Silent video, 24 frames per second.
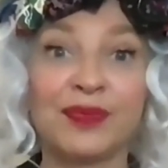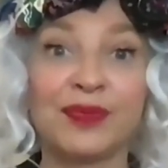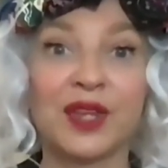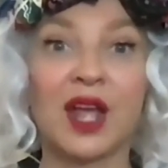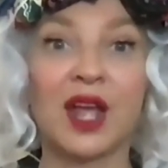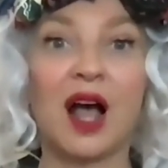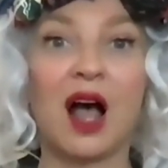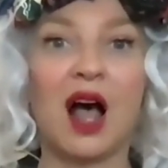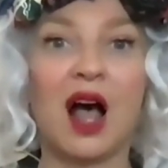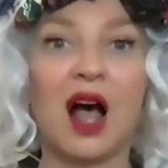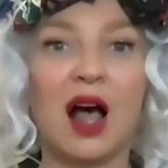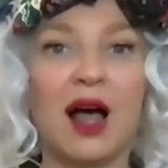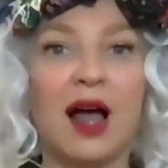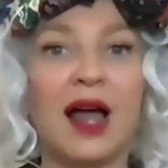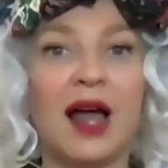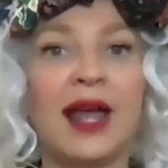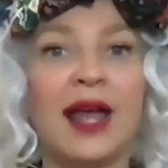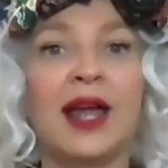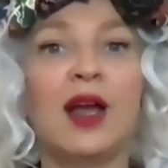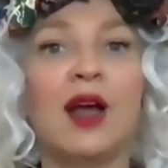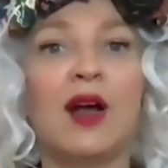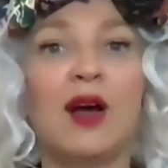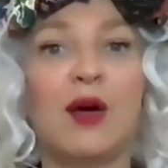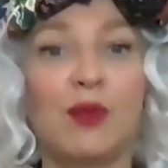
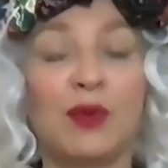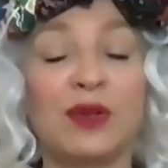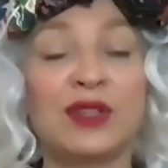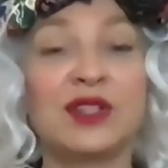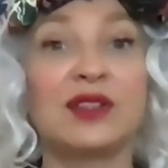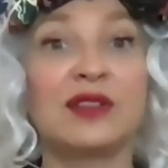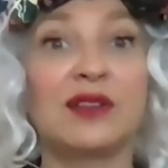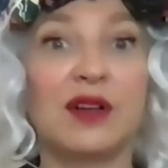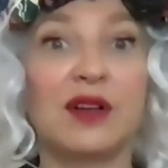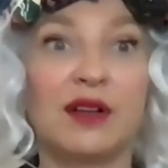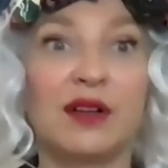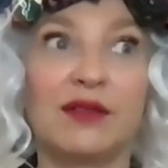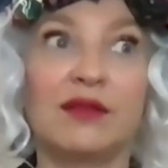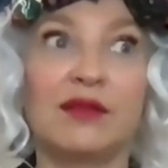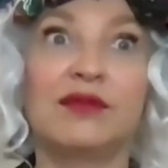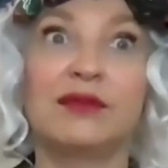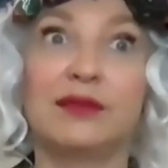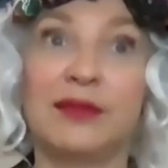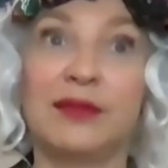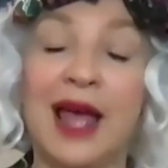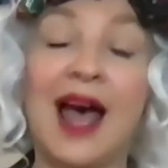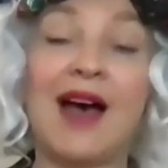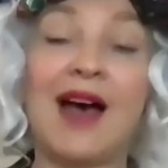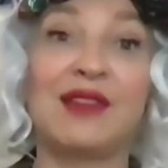I was
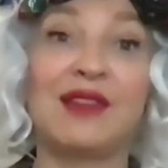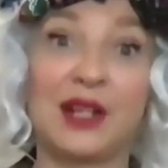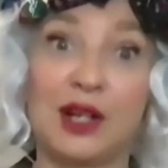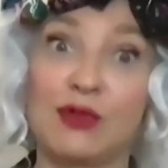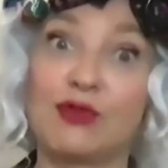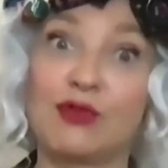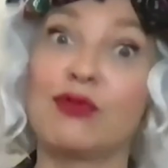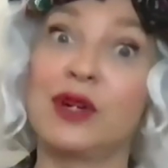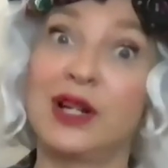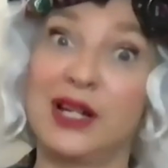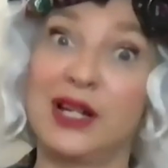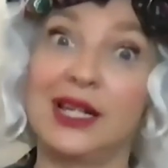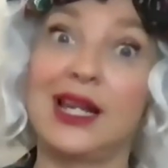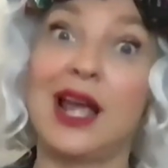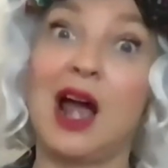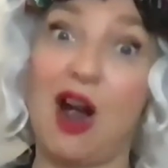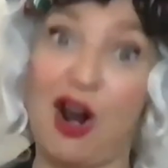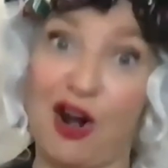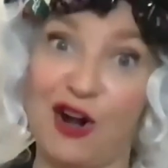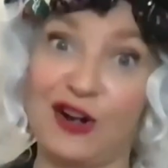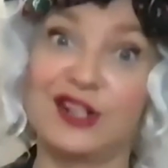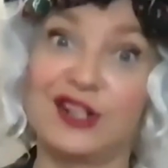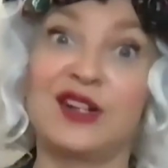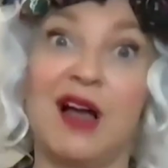having a really
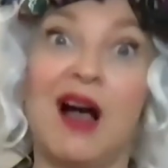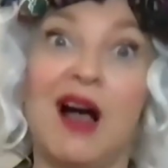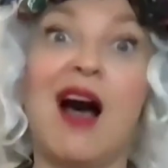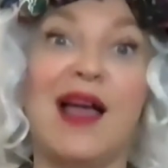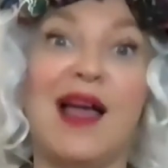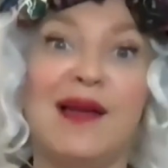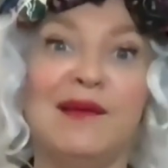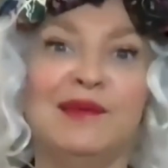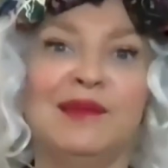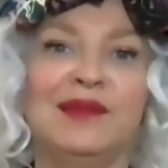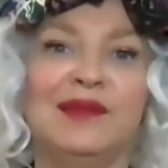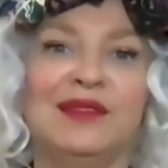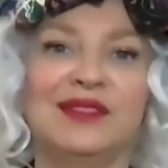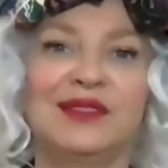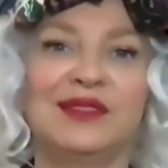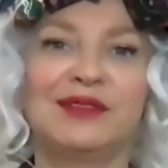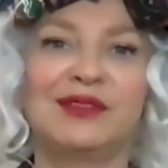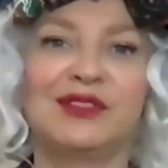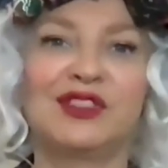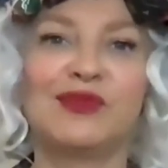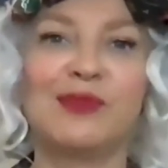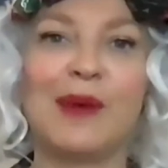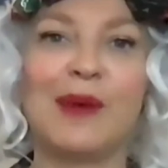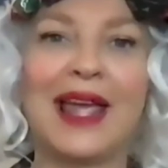hard time
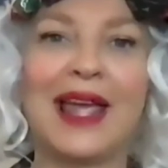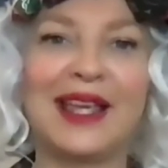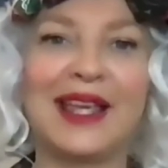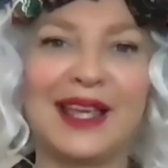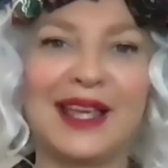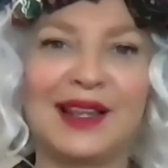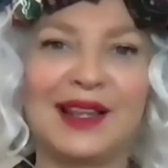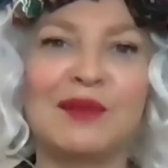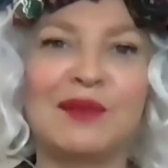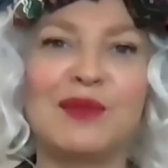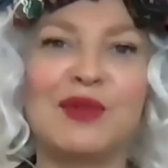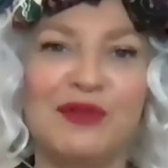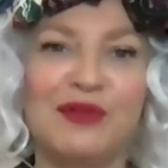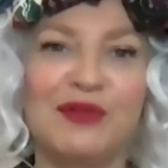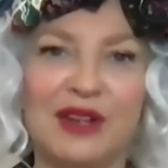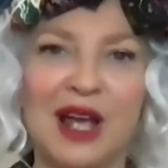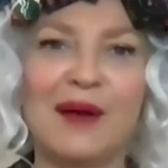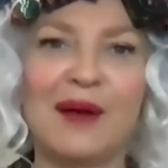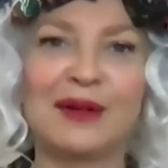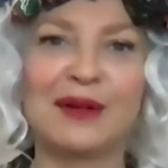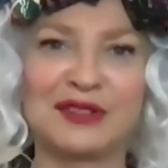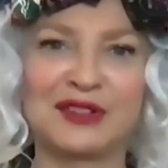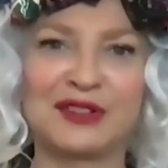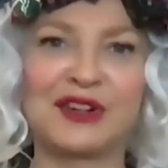making the movie
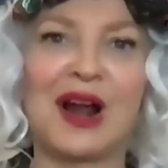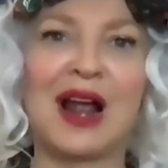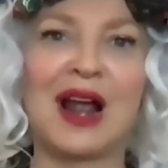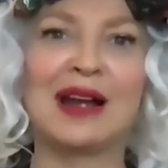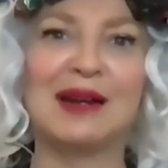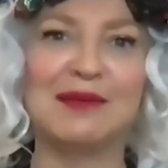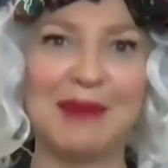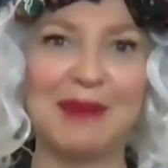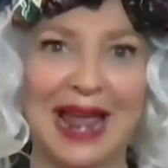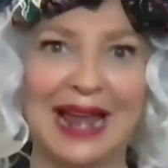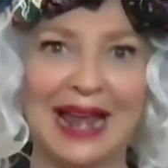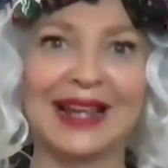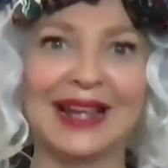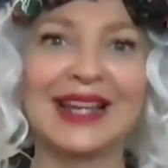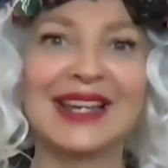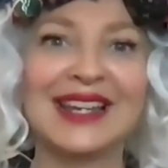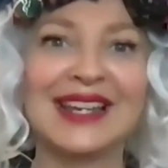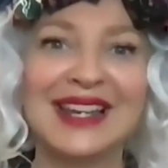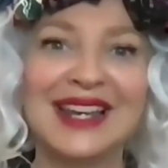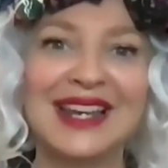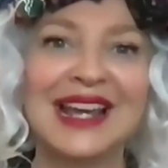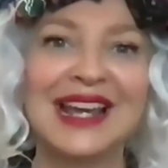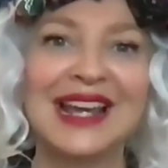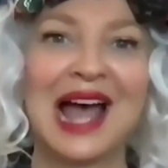I was trying to make.
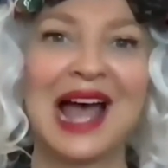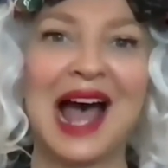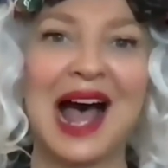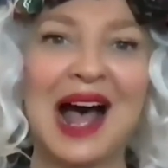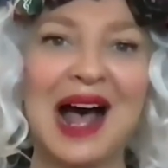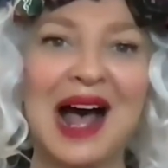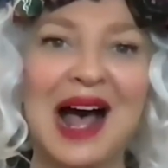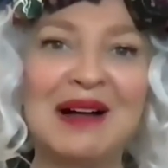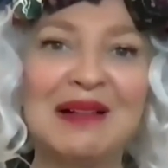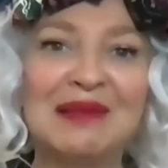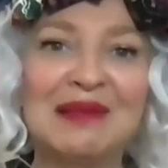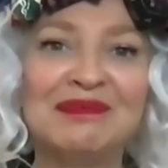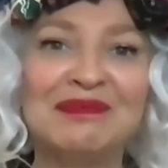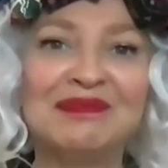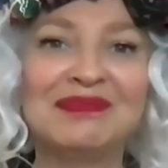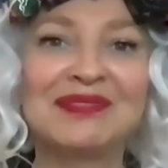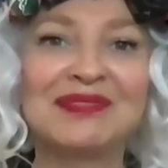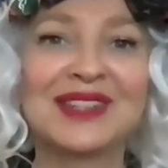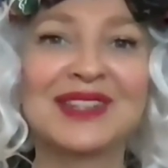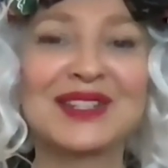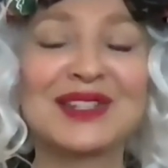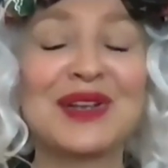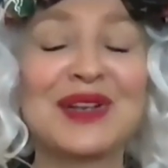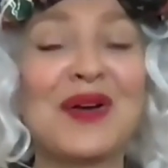
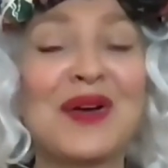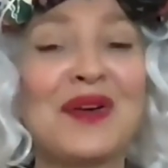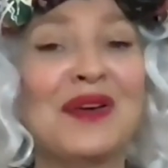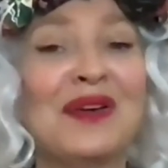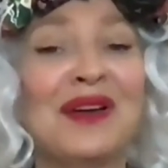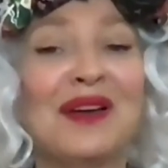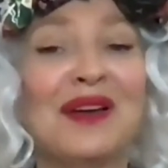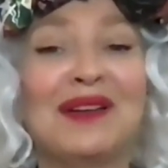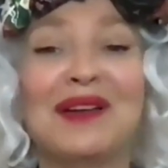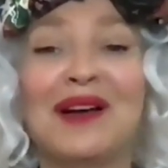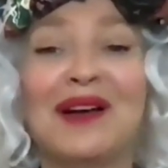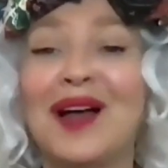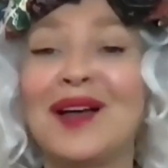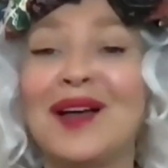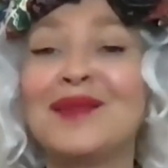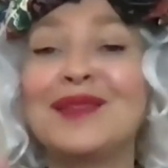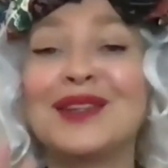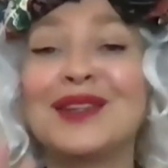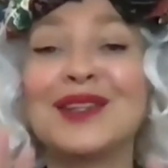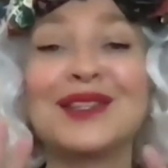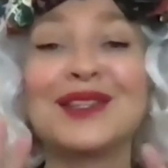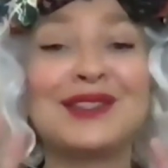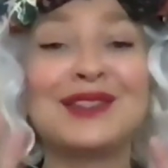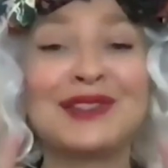So I'm
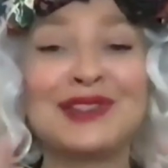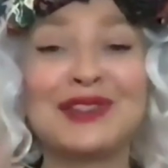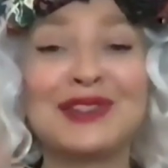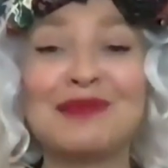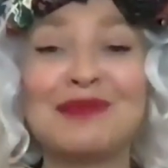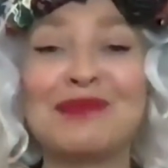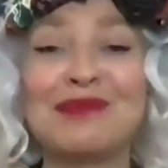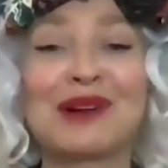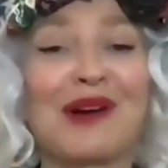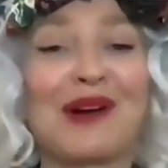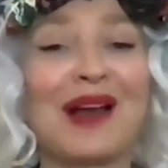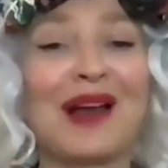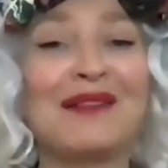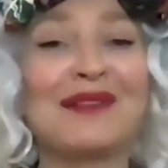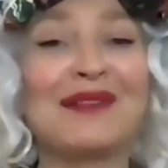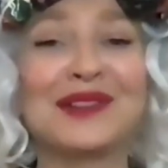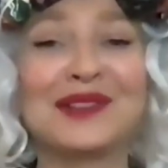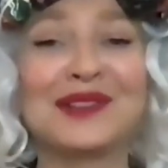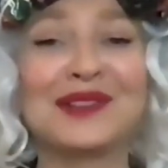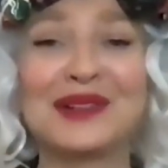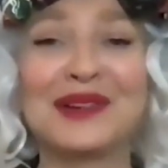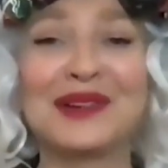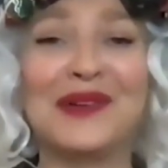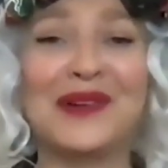just super grateful
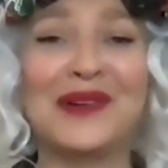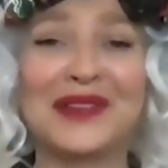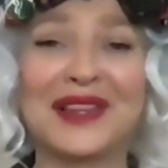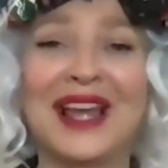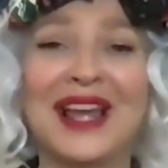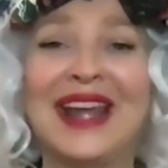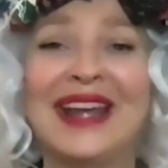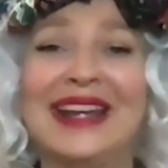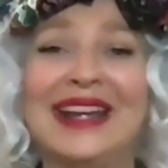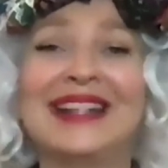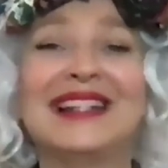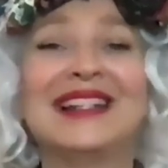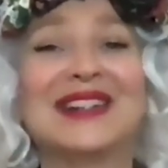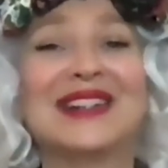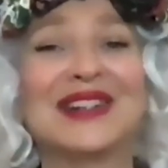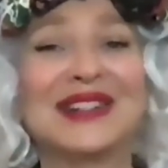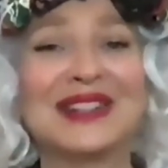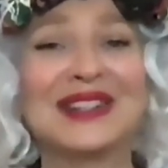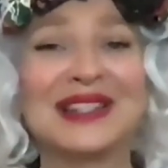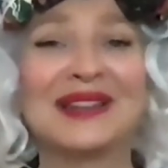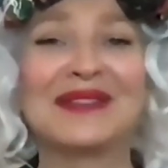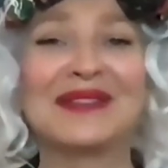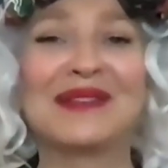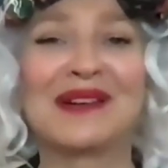to all the editors
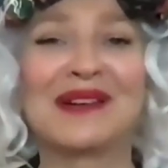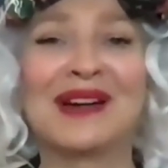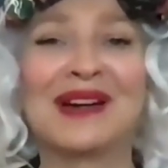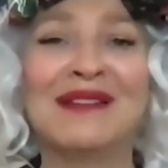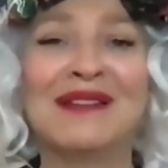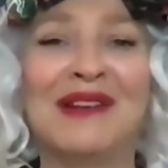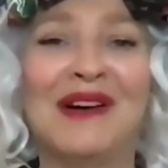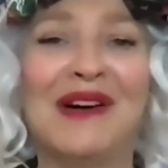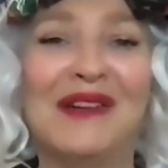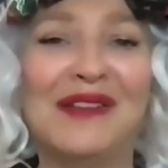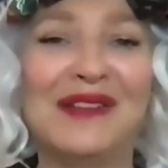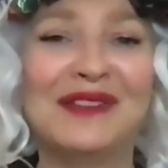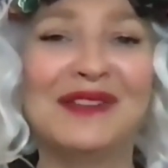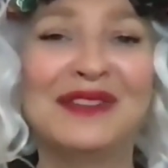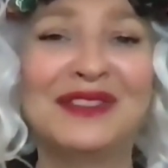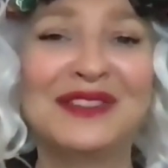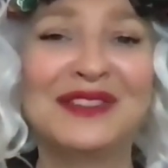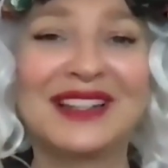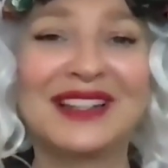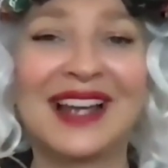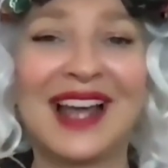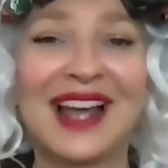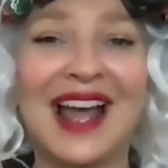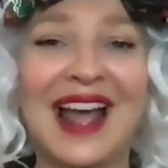that were involved
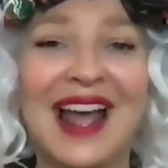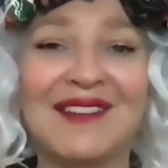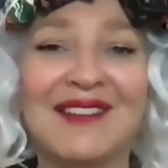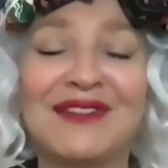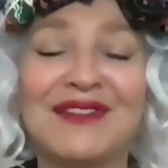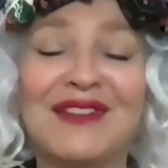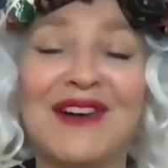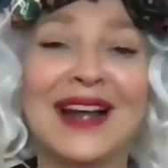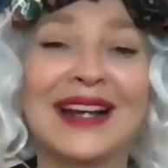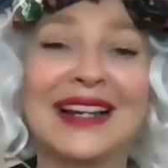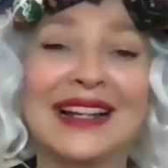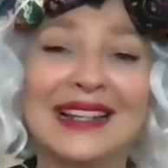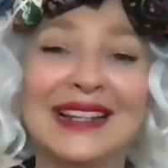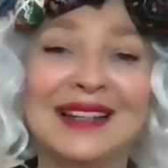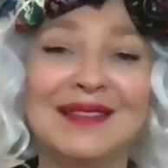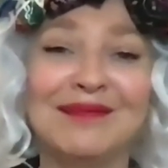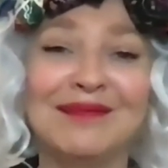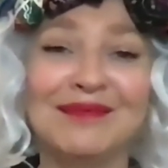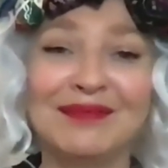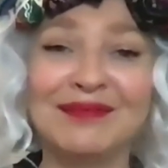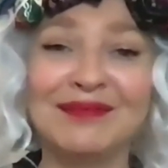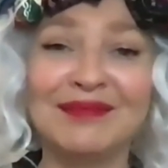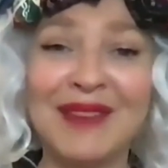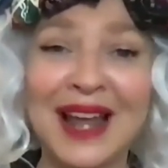and finally
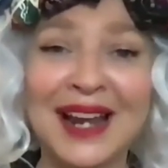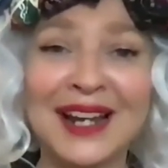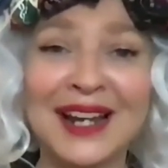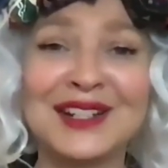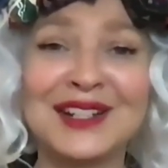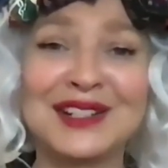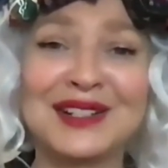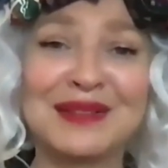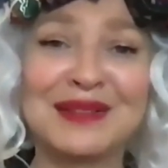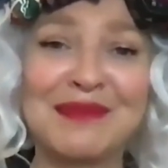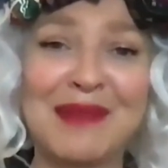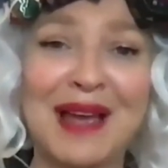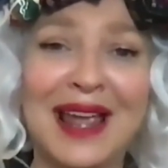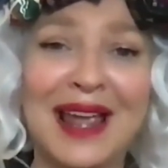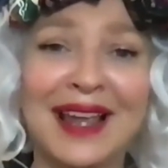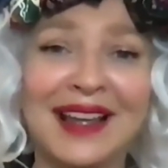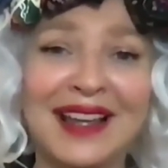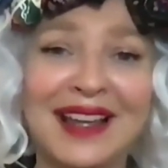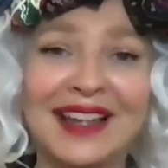managed to make